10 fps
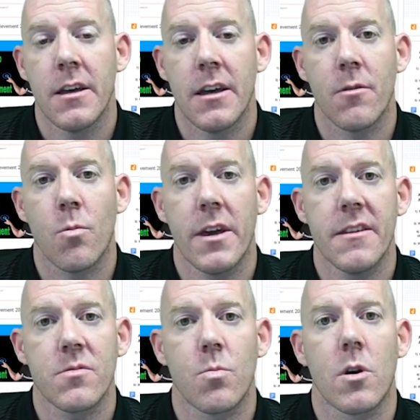And the way
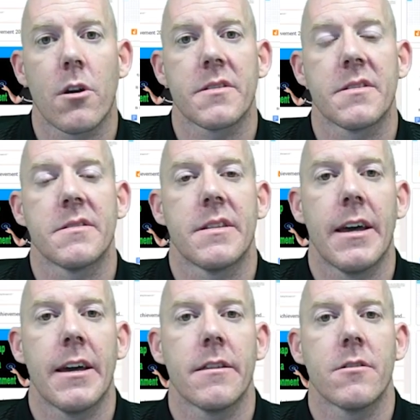this works is
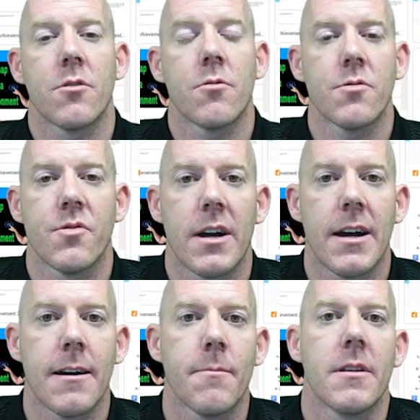that Google
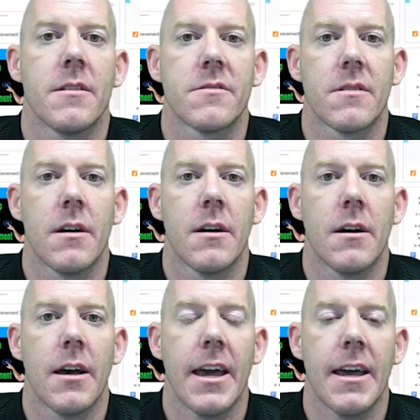Drive
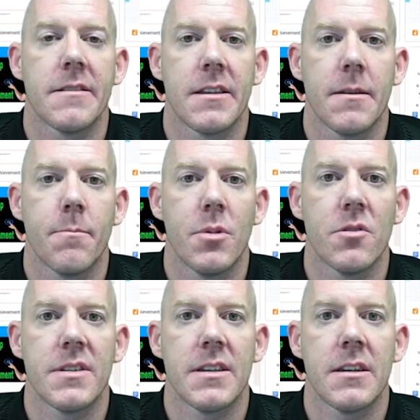has a
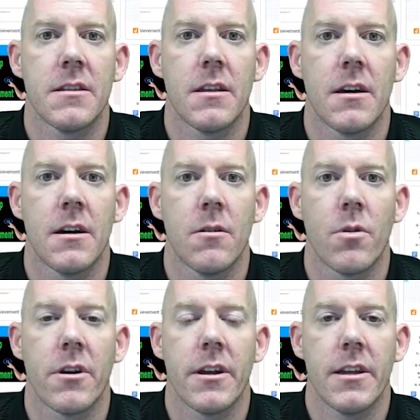built-in
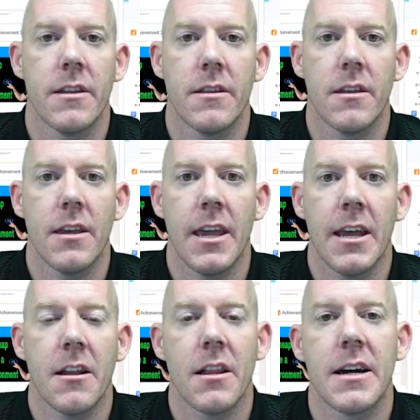where it
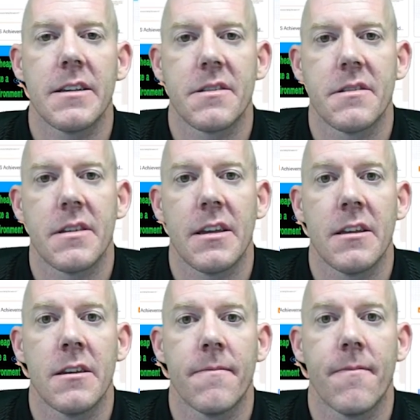analyzes
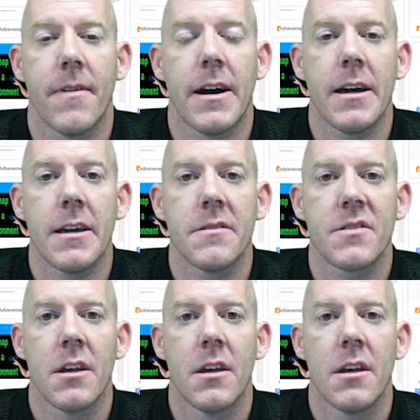and finds